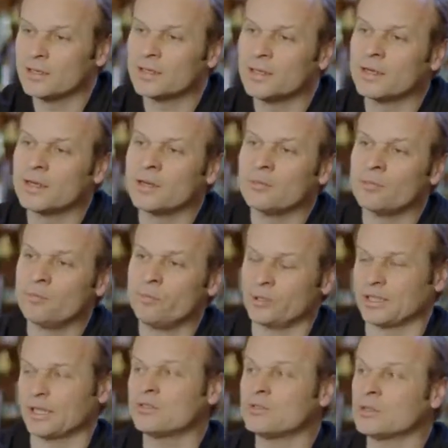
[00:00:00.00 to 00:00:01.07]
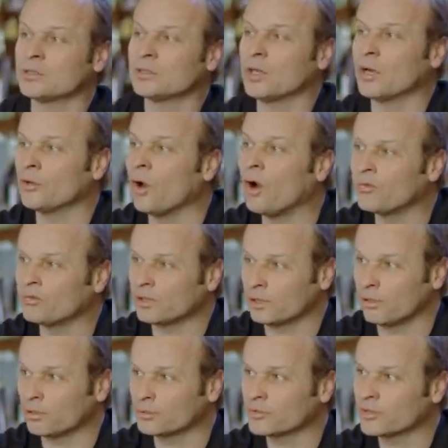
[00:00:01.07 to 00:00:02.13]
Uh, but that took an, an, awfully
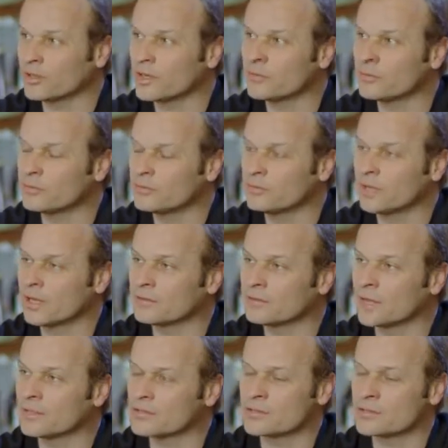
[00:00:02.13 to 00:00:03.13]
long time to get that.